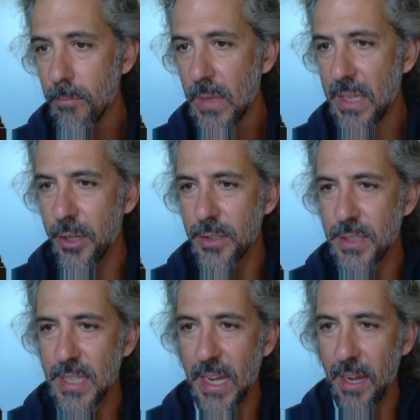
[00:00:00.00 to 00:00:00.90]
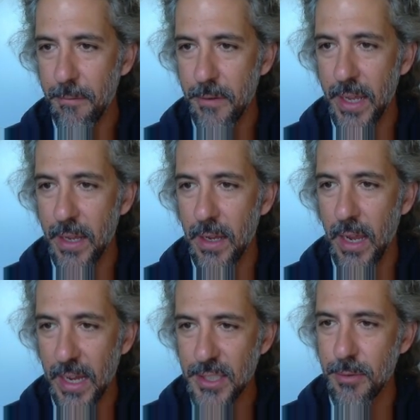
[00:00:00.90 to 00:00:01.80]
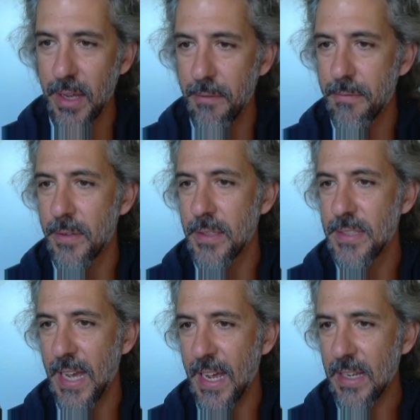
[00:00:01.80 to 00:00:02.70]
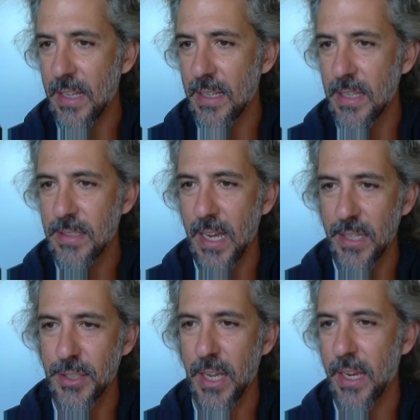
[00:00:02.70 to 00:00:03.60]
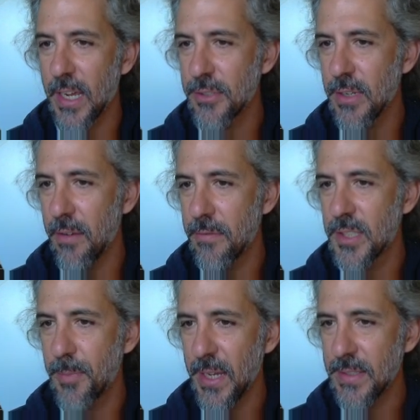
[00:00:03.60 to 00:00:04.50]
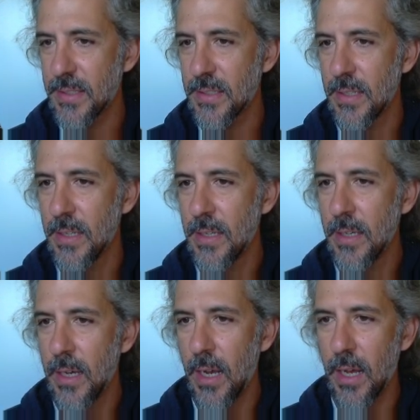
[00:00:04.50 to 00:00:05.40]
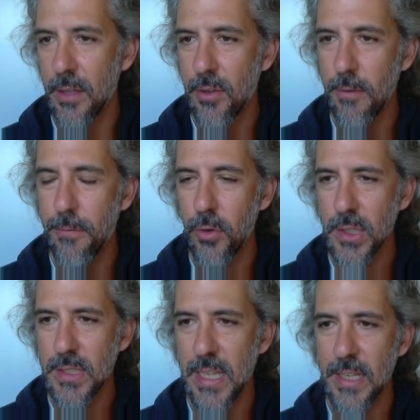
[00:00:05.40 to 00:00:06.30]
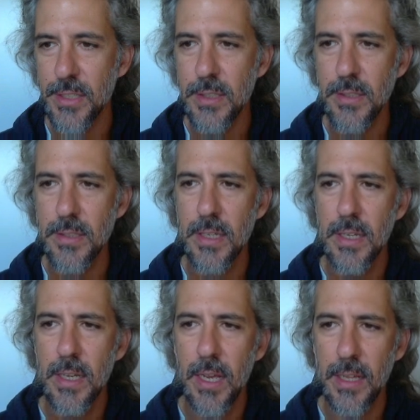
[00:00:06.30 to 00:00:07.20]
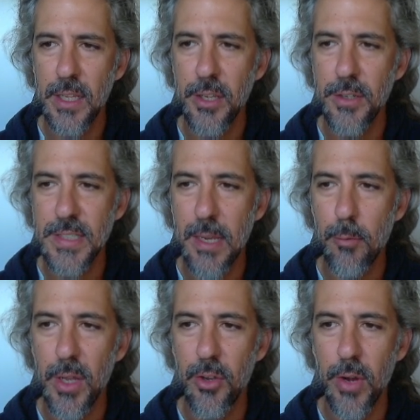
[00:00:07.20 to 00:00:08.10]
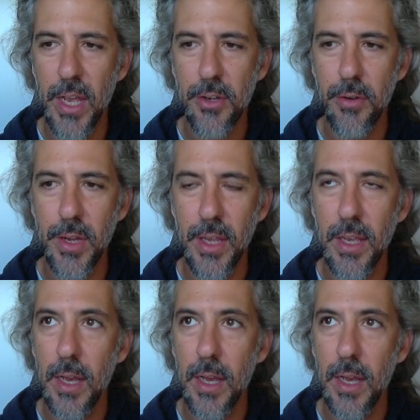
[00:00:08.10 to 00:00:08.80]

use the xref tag like this, hashtag xref space 2 forward slashes, and then you say what directory